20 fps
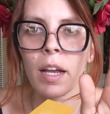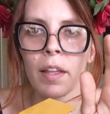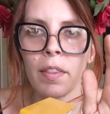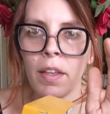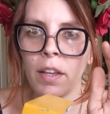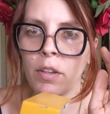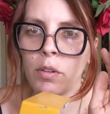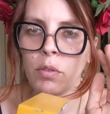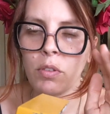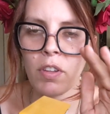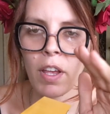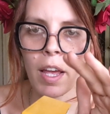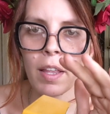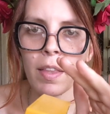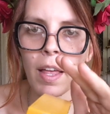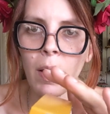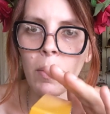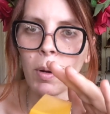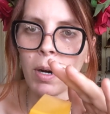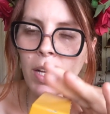and then you sand
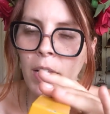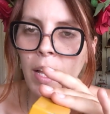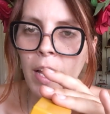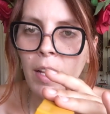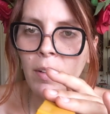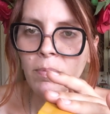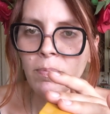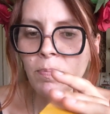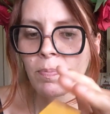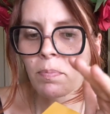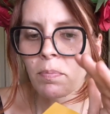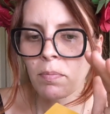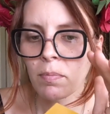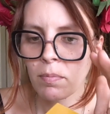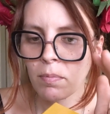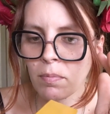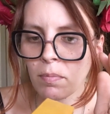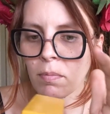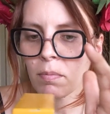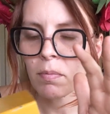that one again.
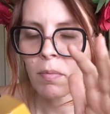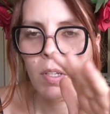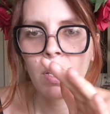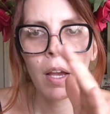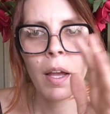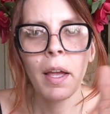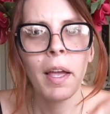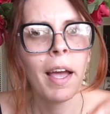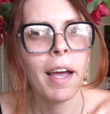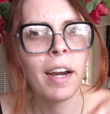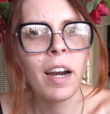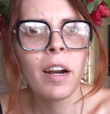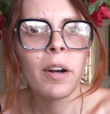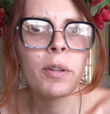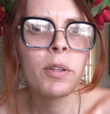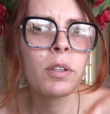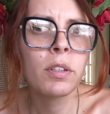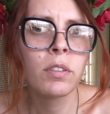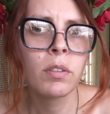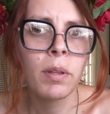And I don't
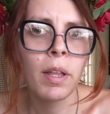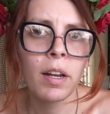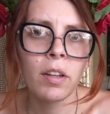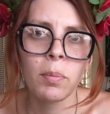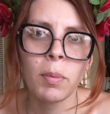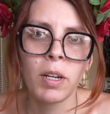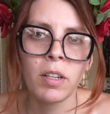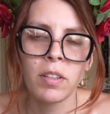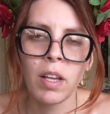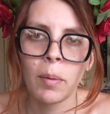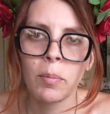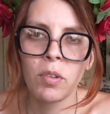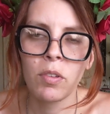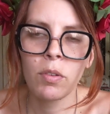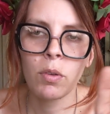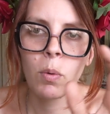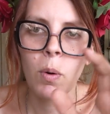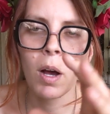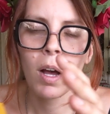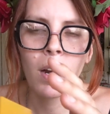know, you can do that as many times as
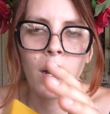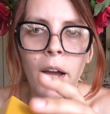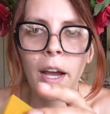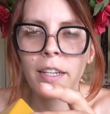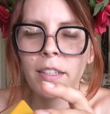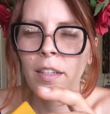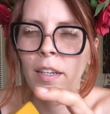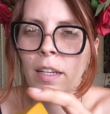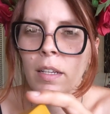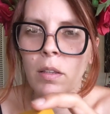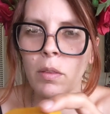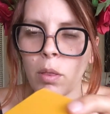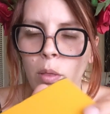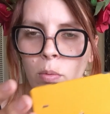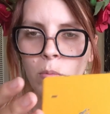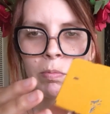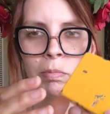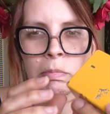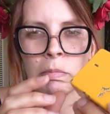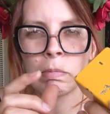you want. I did it,
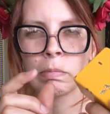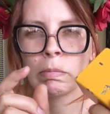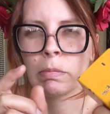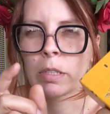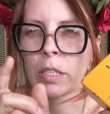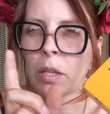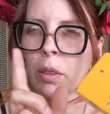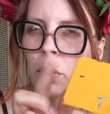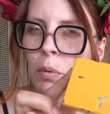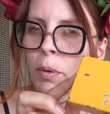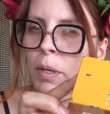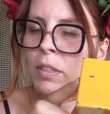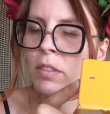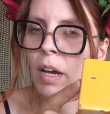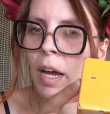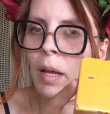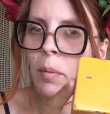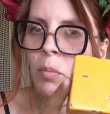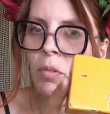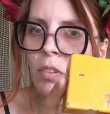I think 3
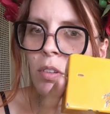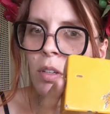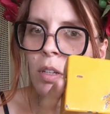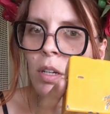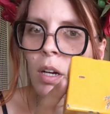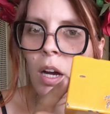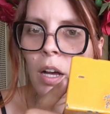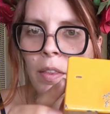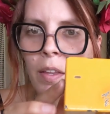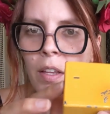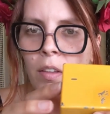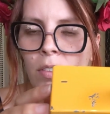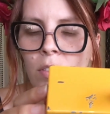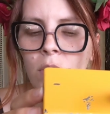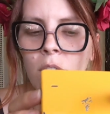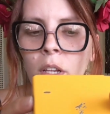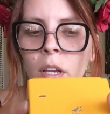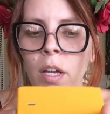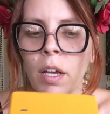times on this.